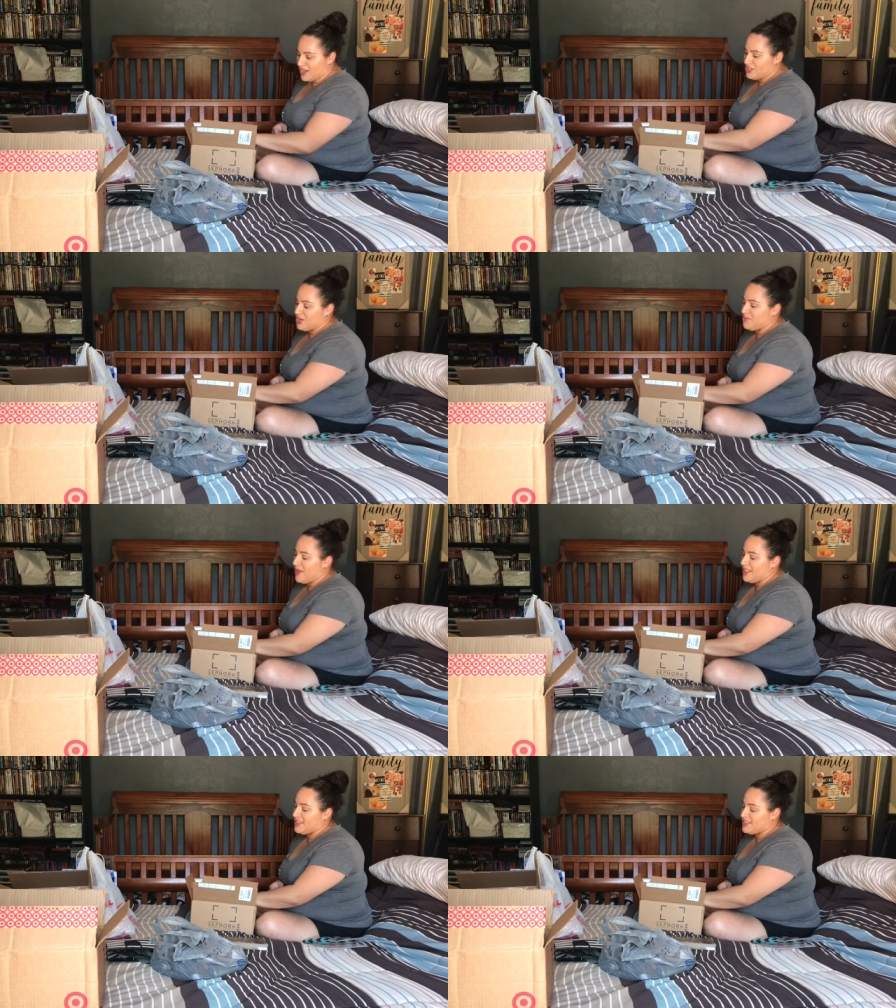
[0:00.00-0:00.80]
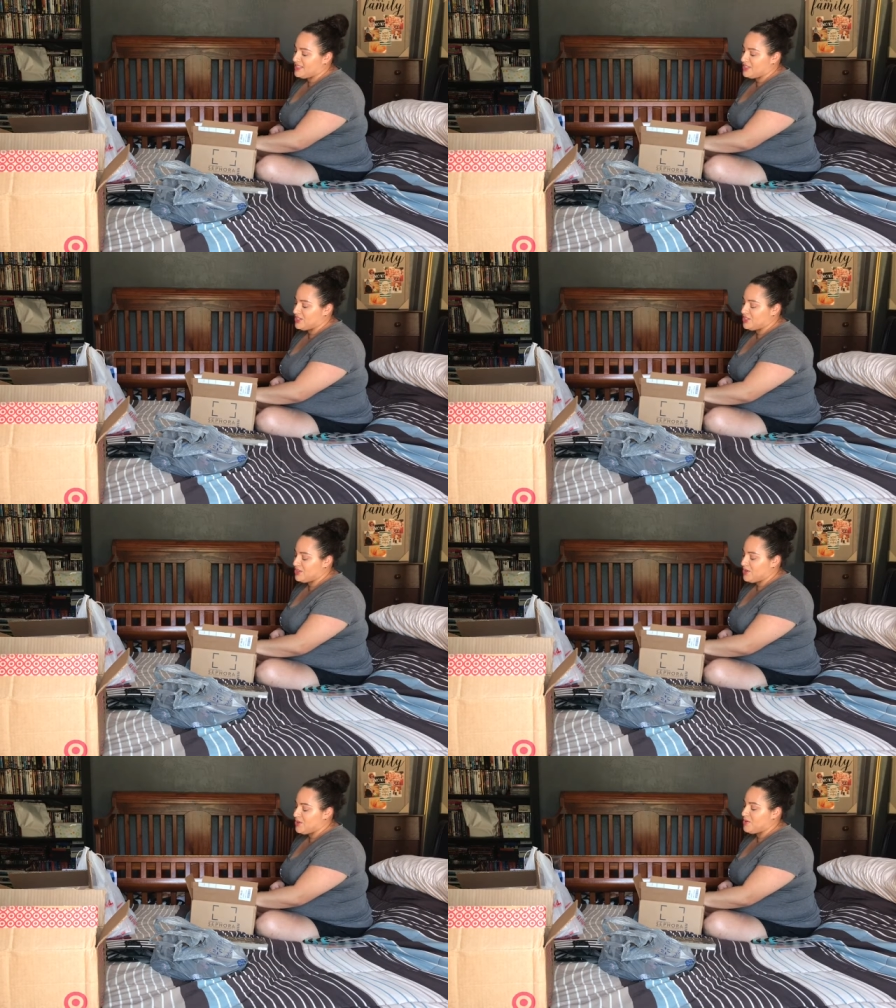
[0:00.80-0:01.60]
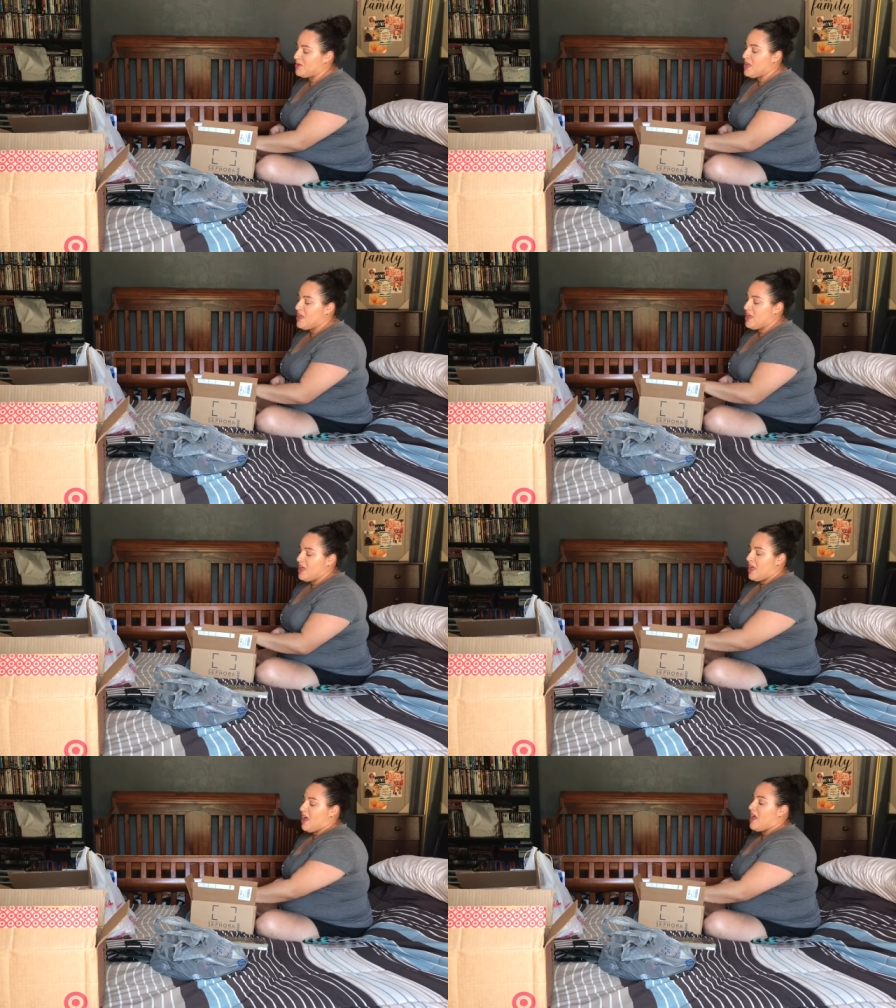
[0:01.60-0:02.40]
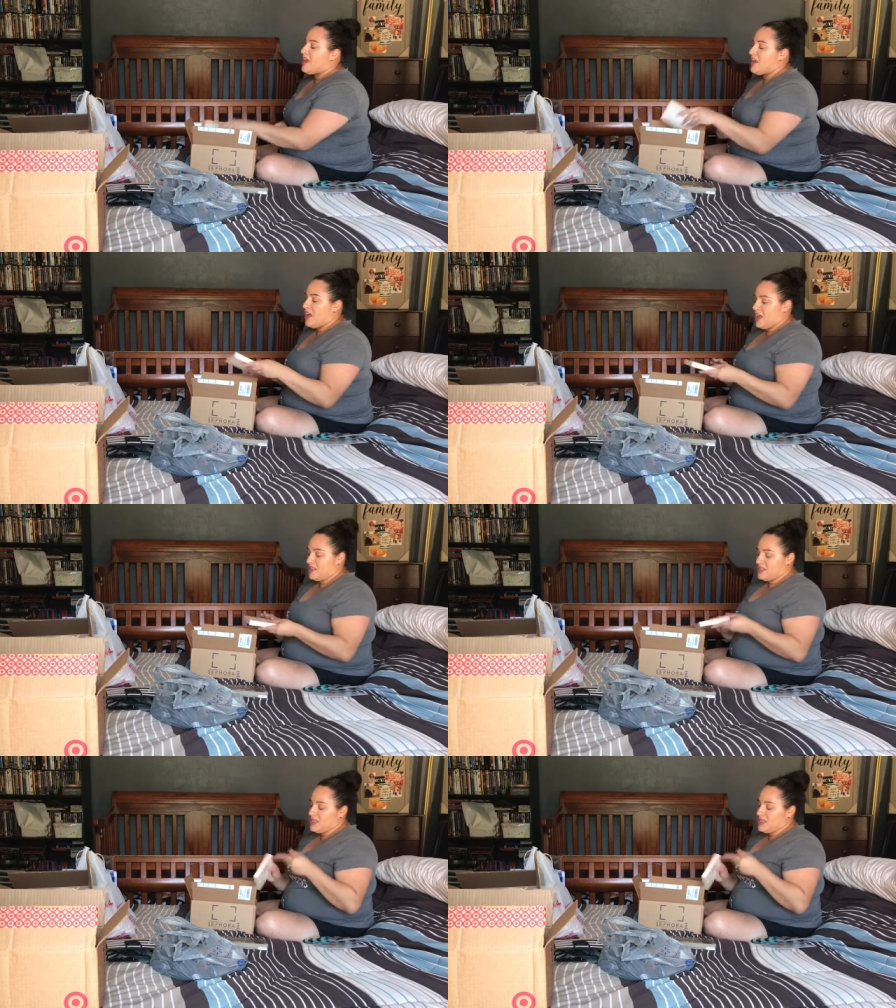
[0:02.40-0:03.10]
eyeshadow palettes. So, I got,